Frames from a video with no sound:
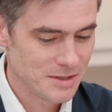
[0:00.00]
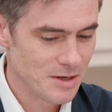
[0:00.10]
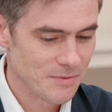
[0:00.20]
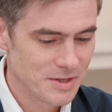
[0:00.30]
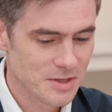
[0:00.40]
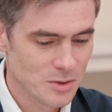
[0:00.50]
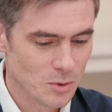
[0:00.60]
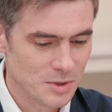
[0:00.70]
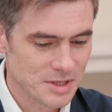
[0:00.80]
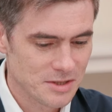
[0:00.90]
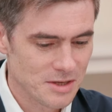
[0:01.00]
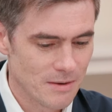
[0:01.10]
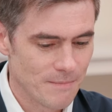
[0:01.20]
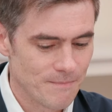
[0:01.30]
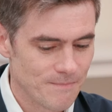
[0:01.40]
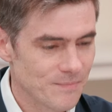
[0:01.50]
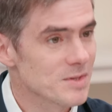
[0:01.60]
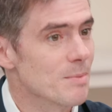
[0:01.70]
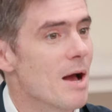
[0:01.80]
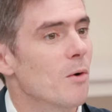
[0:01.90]
this is causing some
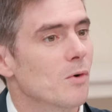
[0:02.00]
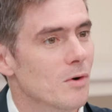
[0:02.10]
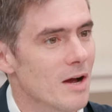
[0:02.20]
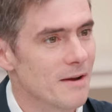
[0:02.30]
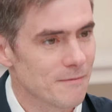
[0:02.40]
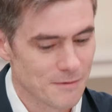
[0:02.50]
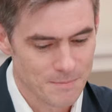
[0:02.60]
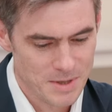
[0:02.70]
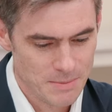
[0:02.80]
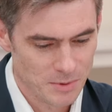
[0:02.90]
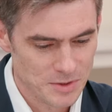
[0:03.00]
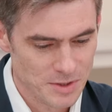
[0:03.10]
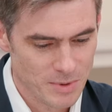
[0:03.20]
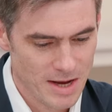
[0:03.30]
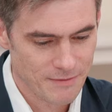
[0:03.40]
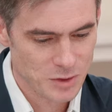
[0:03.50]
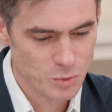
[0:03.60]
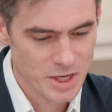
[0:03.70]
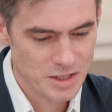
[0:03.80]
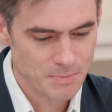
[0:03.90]
outcry from people. So we have a
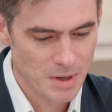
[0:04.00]
tweet